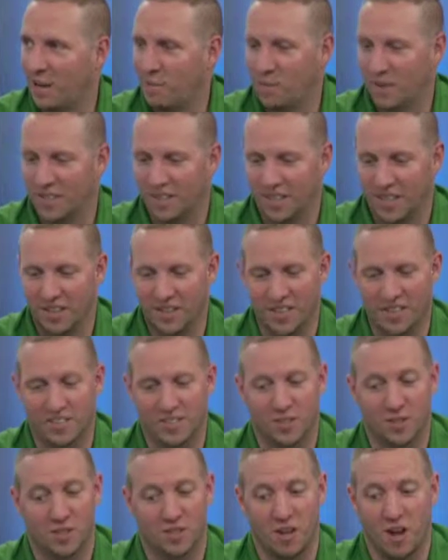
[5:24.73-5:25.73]
but this
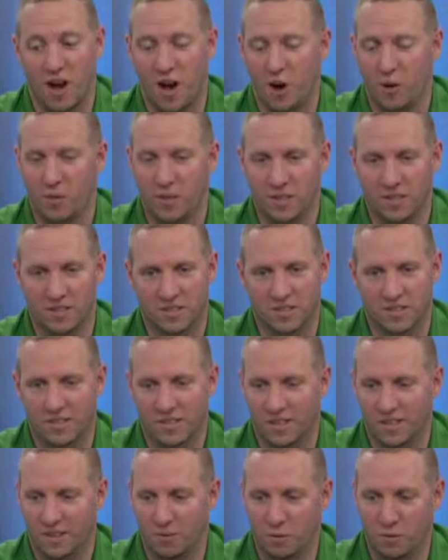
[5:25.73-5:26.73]
is just always
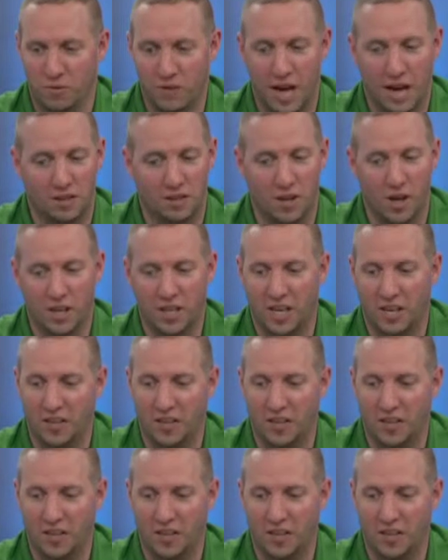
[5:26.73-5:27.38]
we've gotten lucky.